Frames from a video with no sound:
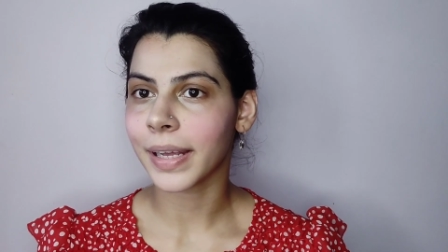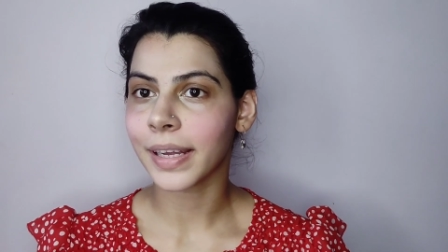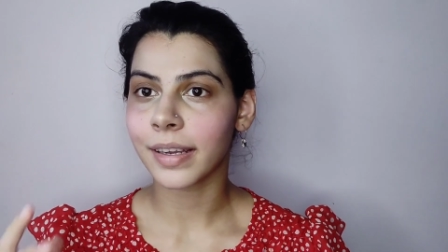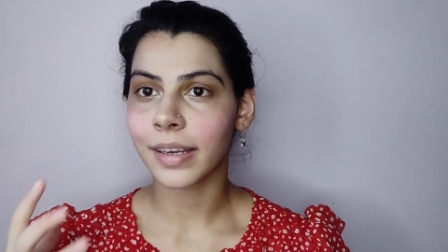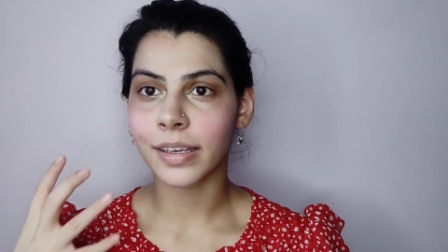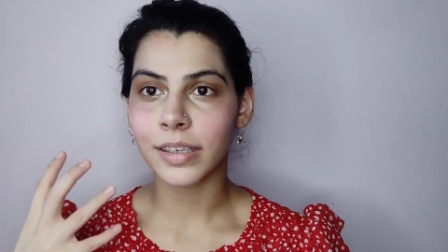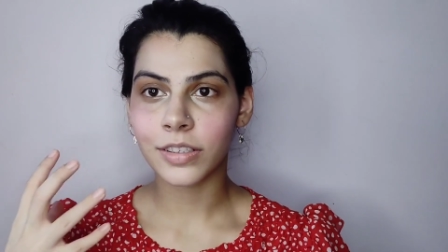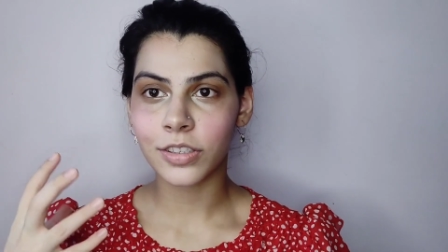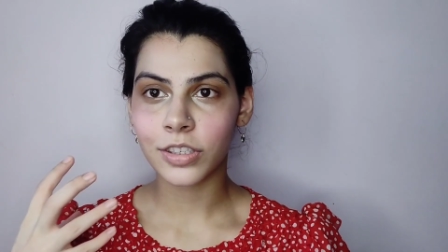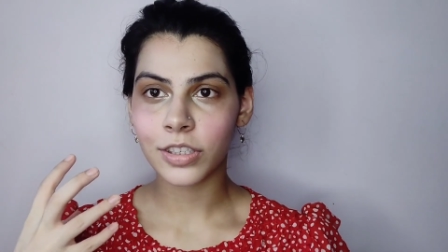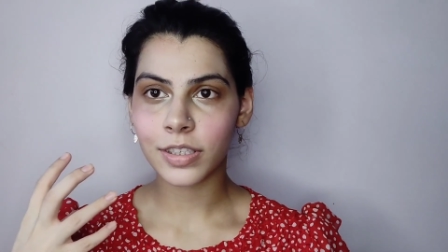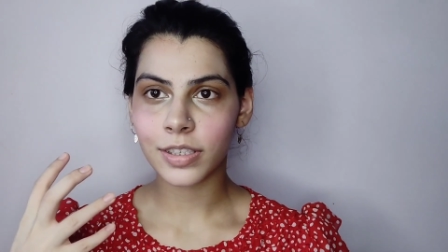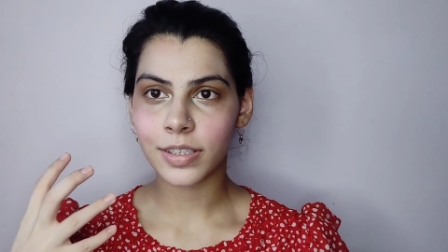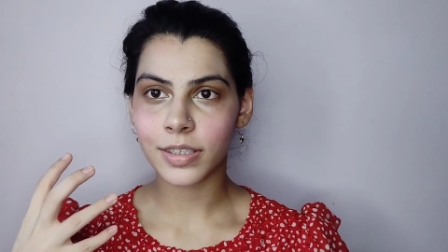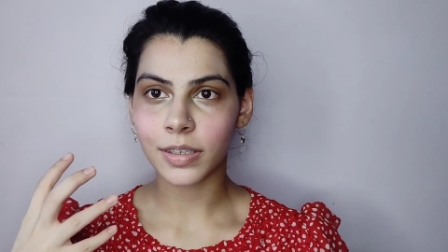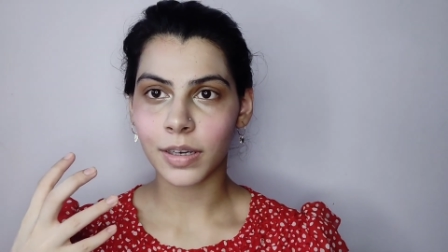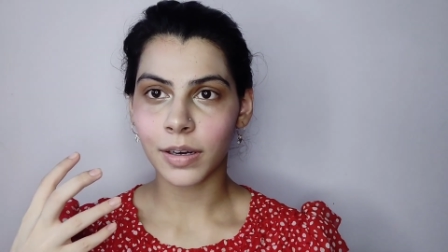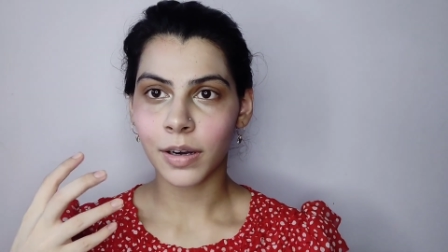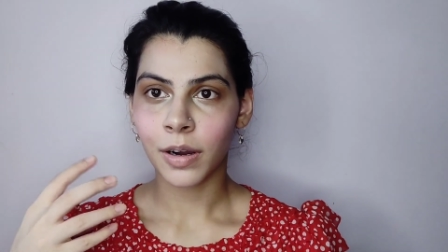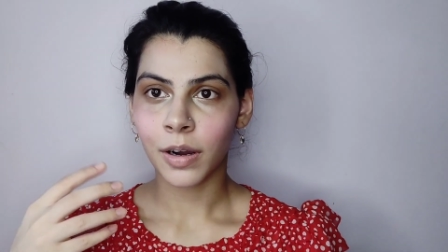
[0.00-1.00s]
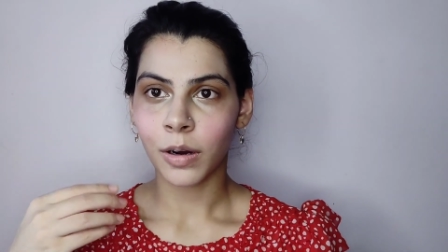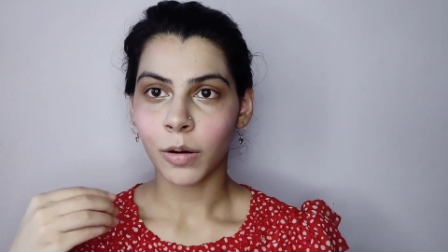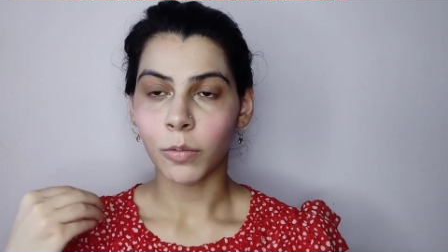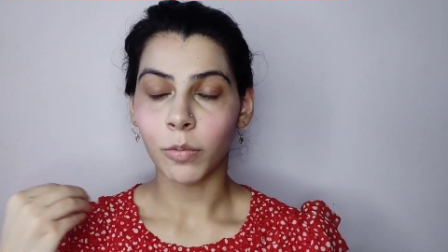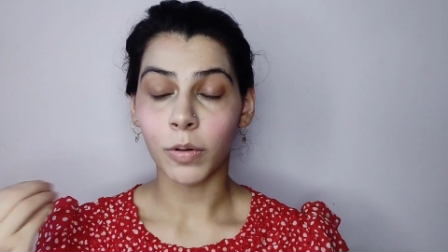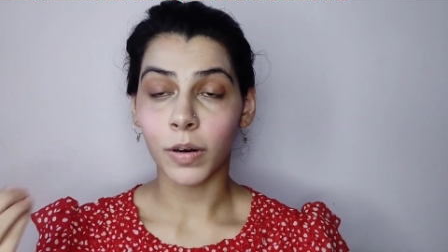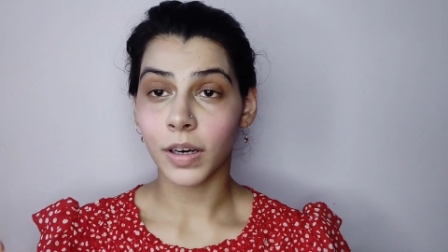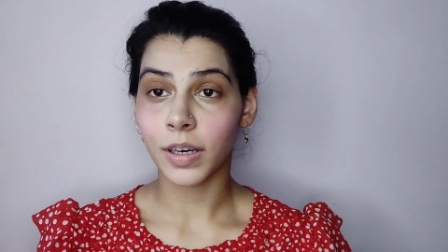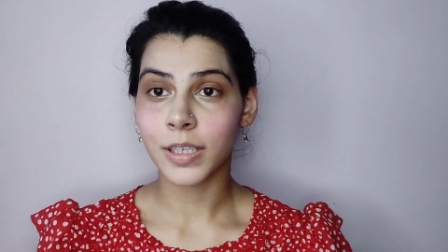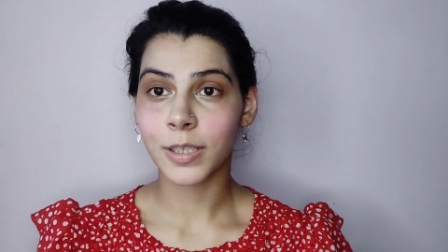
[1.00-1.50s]
Like, it just
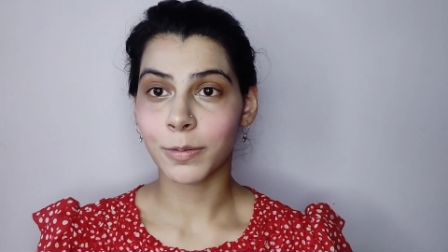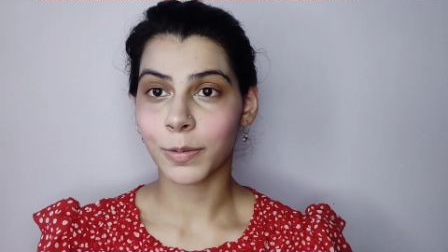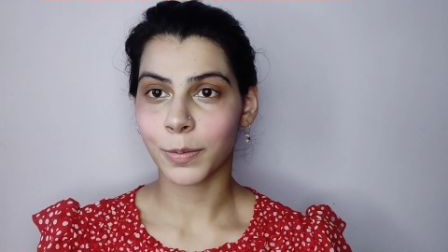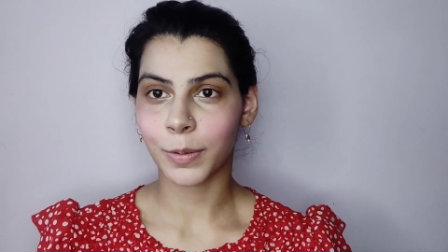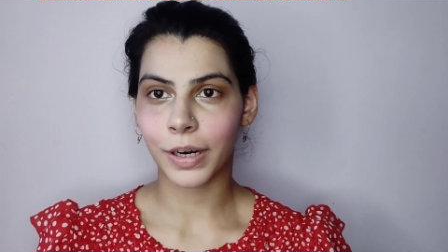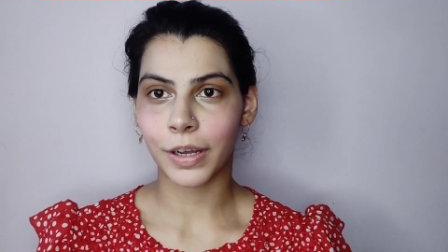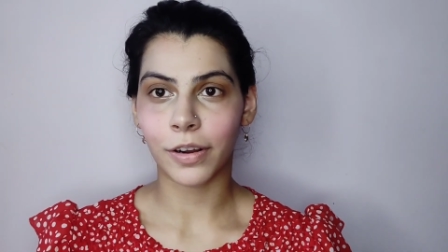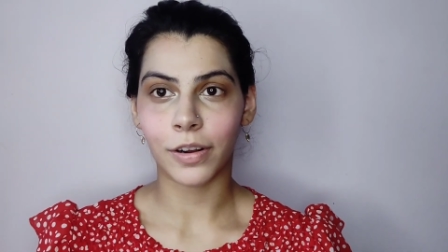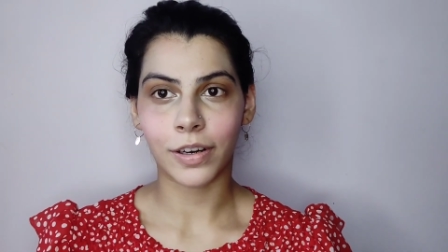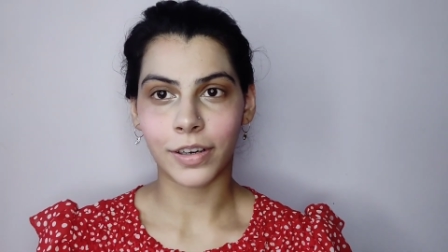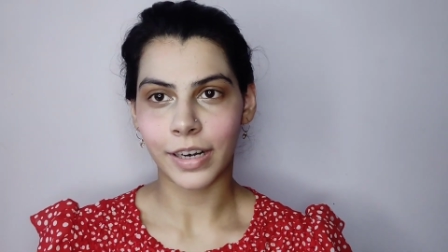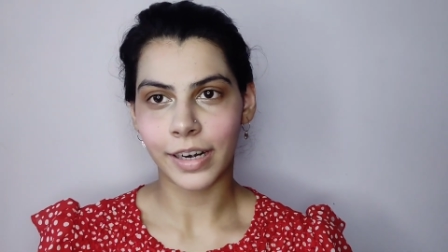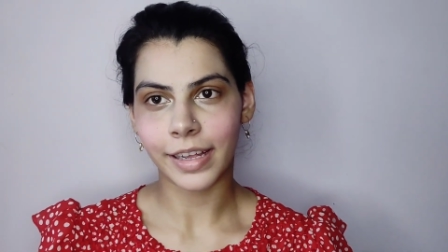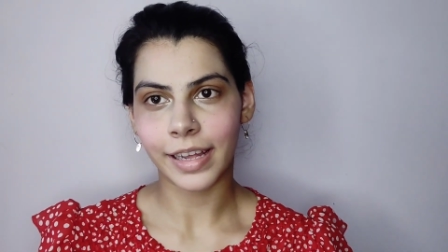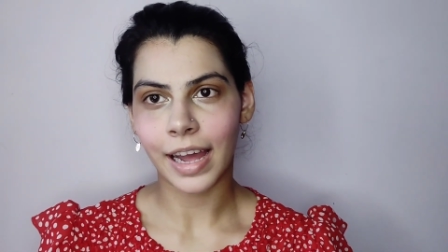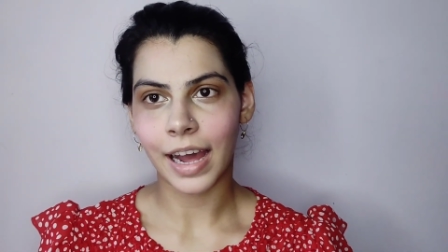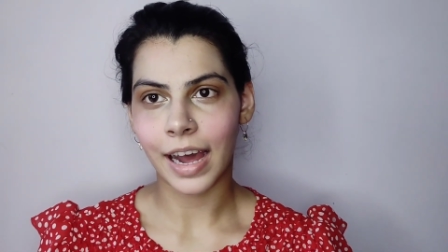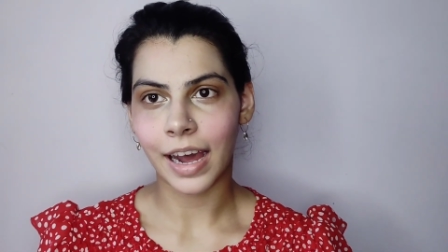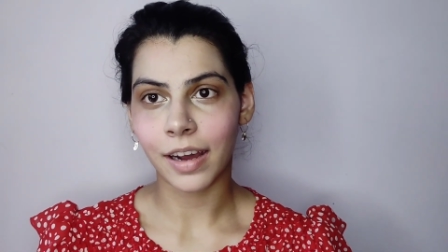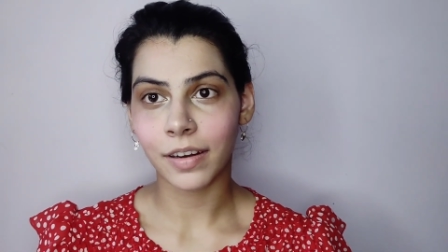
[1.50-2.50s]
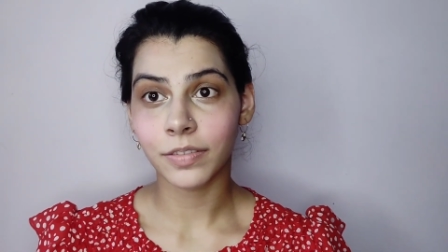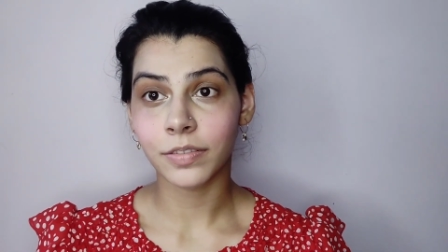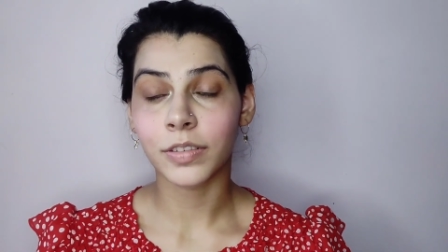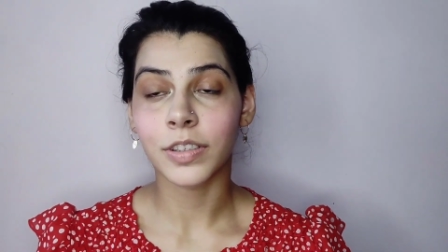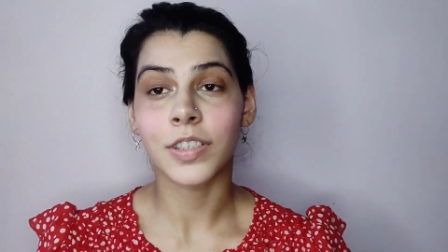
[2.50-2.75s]
works with what I already have,